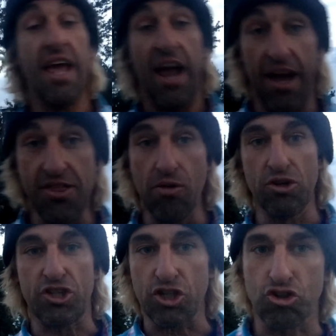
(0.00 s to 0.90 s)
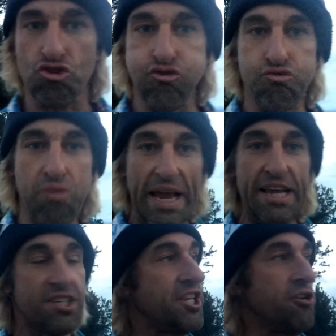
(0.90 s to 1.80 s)
And there was this
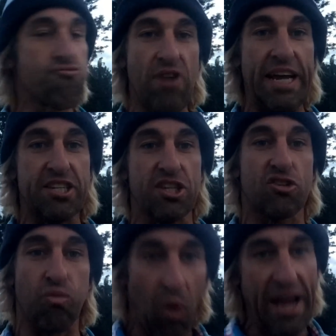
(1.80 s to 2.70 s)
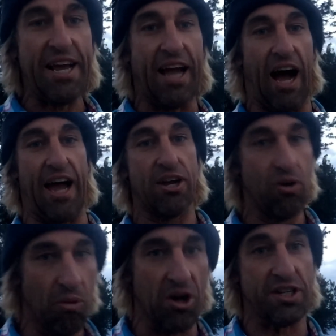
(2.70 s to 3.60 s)
crazy racist white guy who
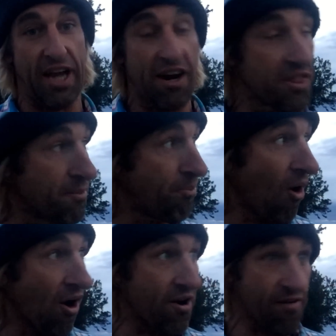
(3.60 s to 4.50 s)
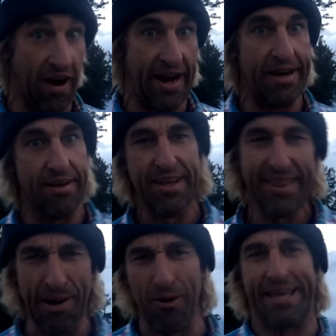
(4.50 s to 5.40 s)
worked down at the barn, right?
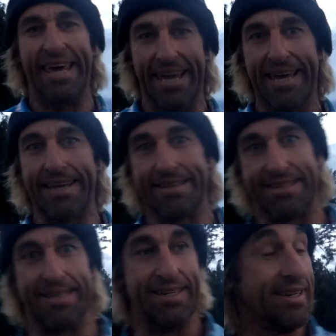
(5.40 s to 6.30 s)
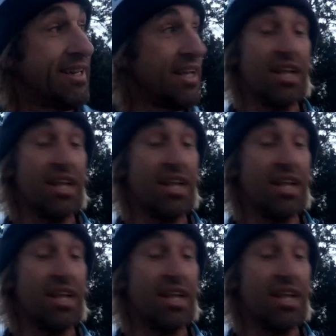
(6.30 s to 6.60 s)
They were kids, dude.